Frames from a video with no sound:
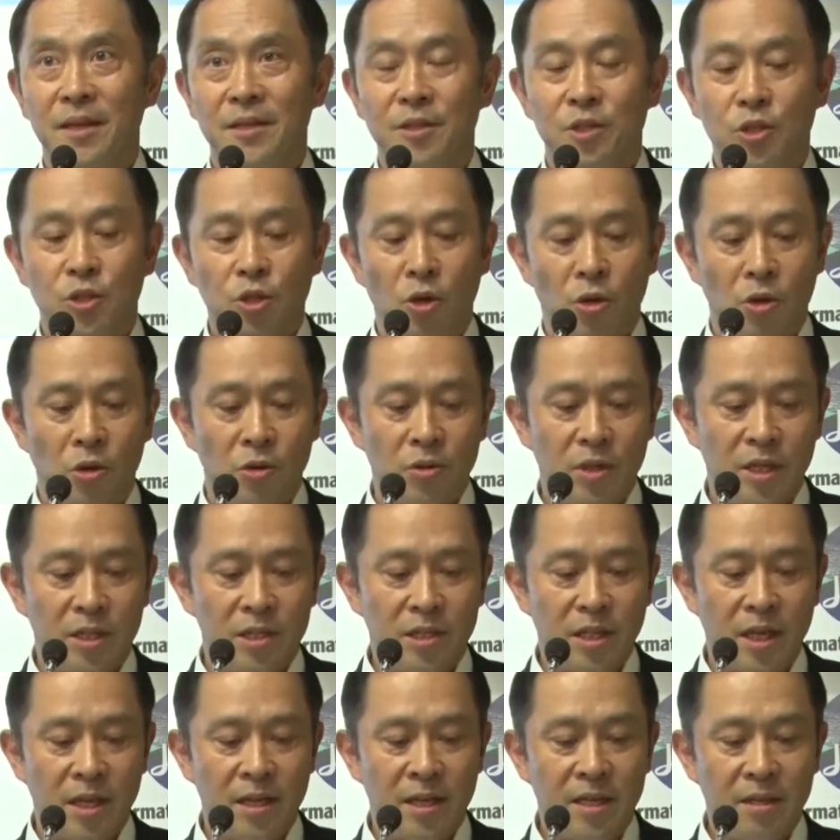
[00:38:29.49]
So
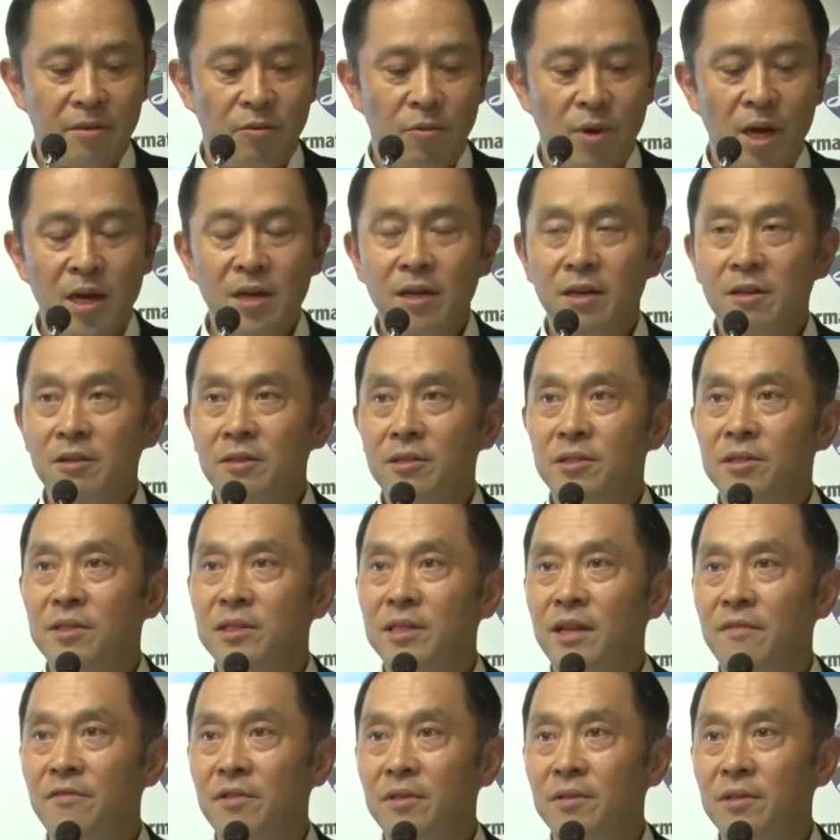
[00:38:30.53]
it's
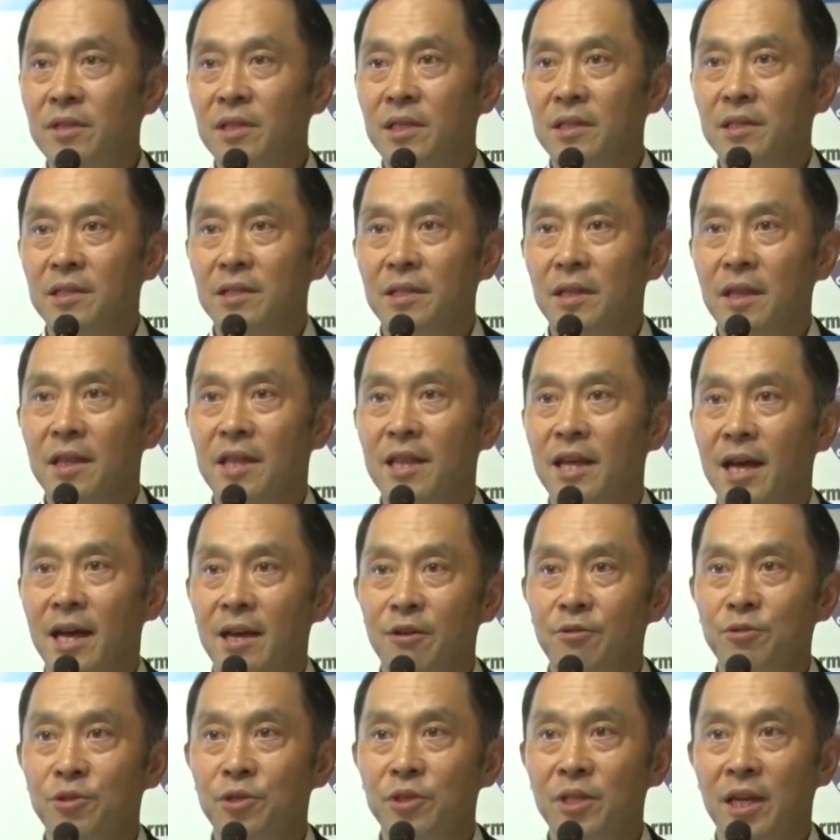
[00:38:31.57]

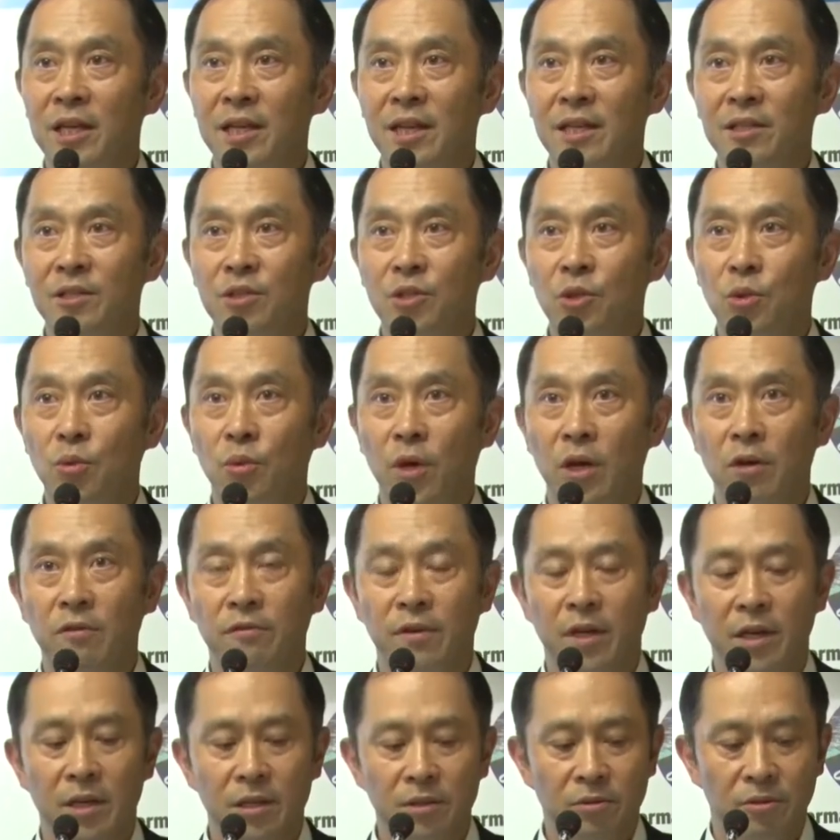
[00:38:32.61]
107,000 against
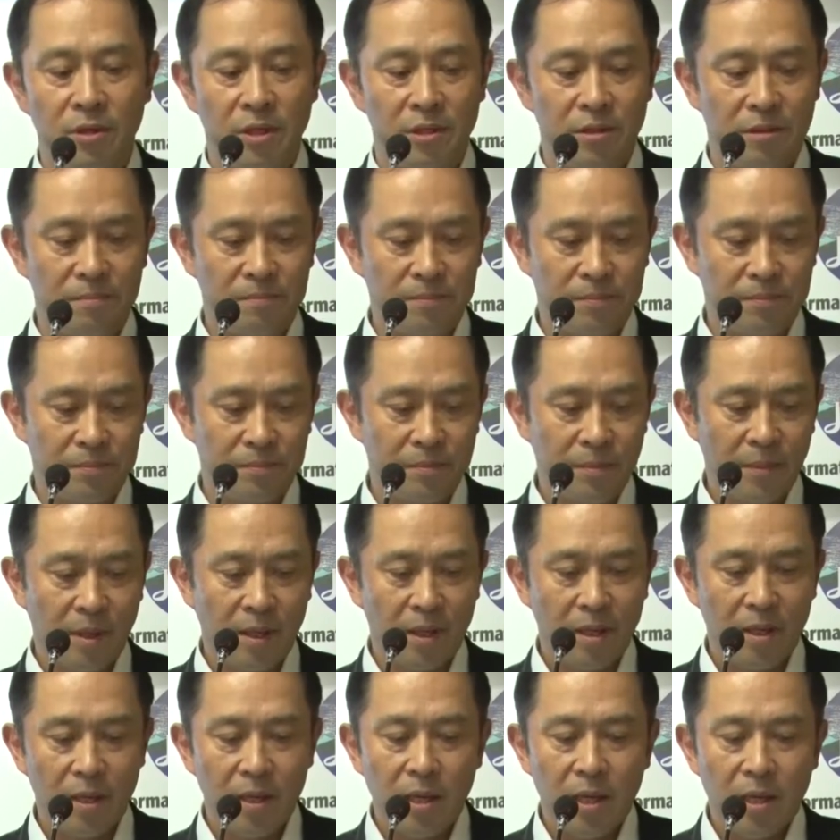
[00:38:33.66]
1,200.
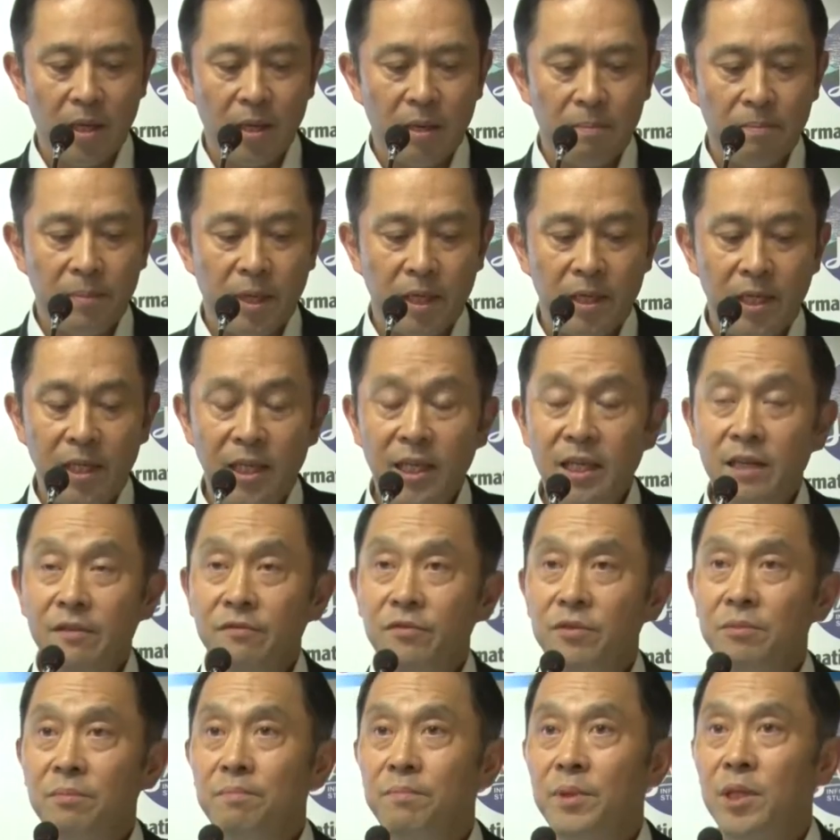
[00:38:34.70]
But
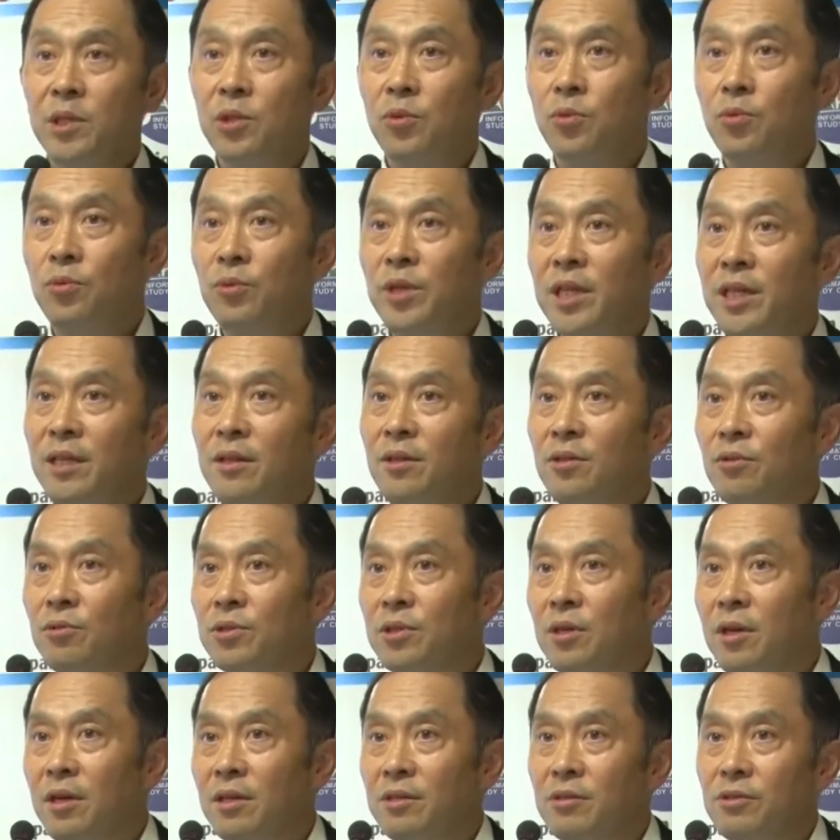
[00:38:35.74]
even between those
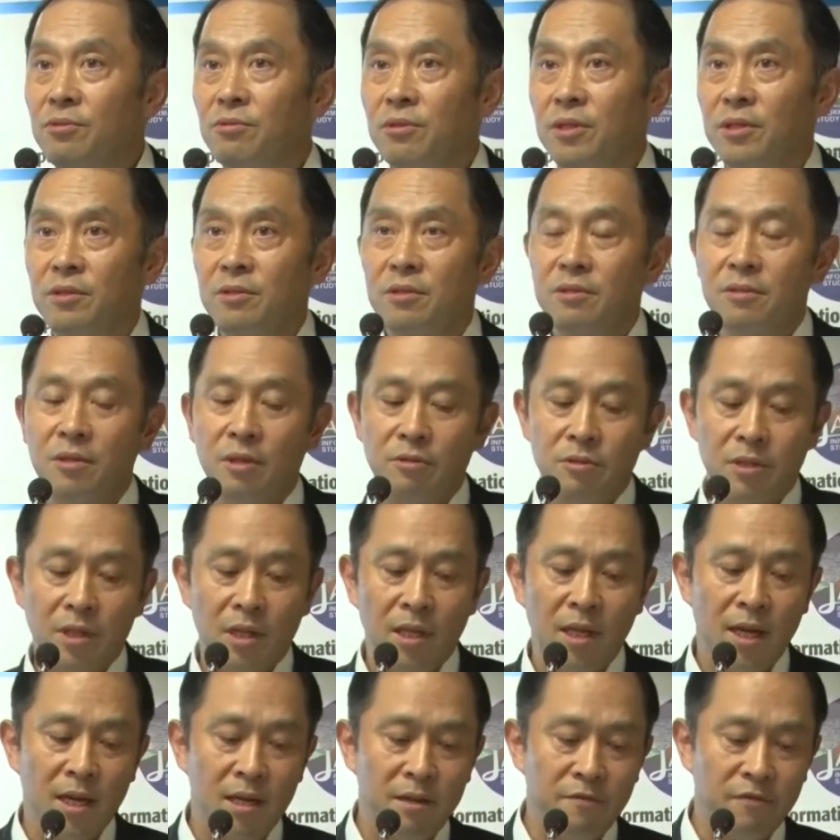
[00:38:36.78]
countries, there's a
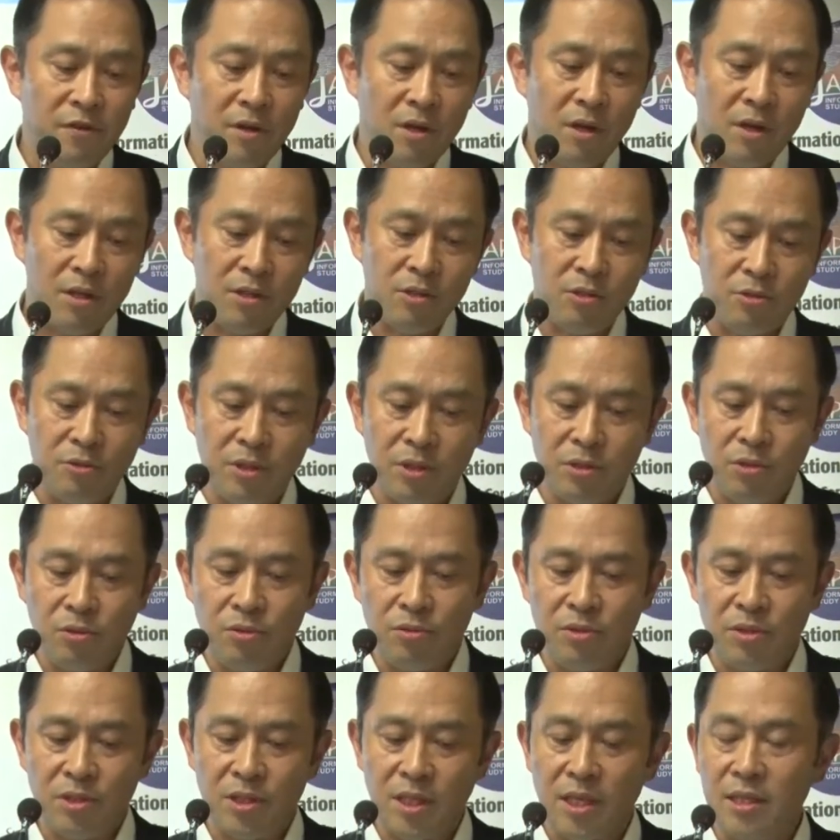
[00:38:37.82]
lot of countries who
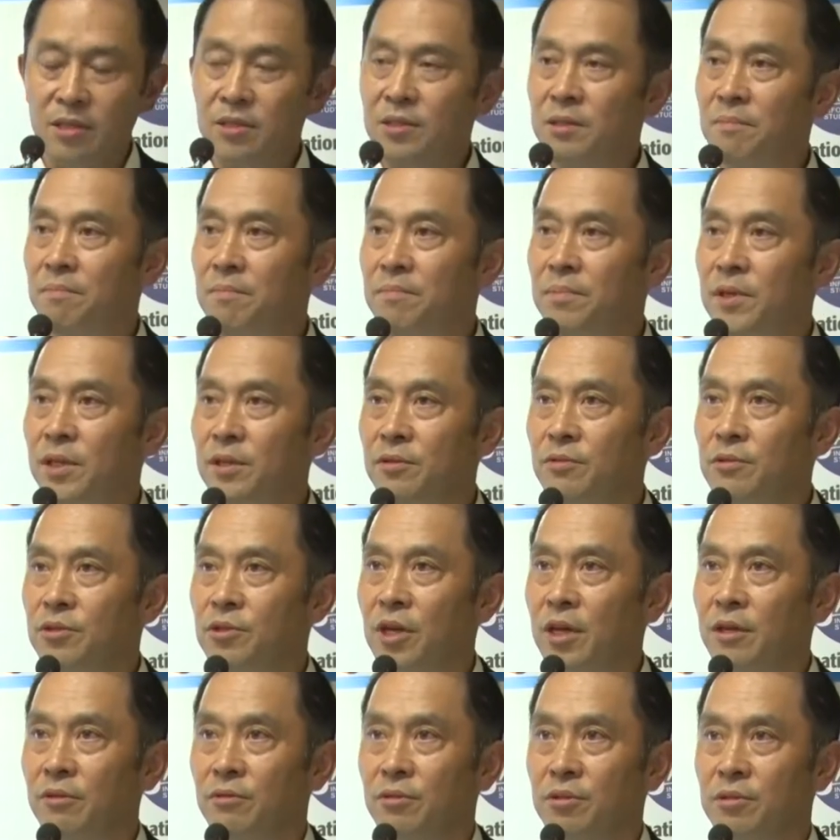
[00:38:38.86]
sends in big
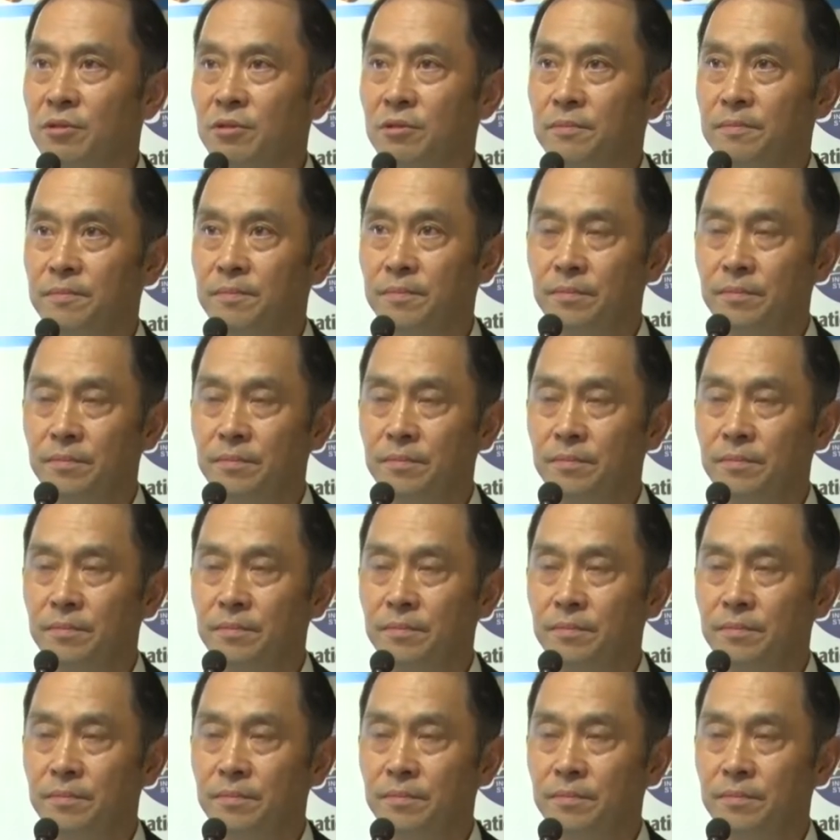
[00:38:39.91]
chunks.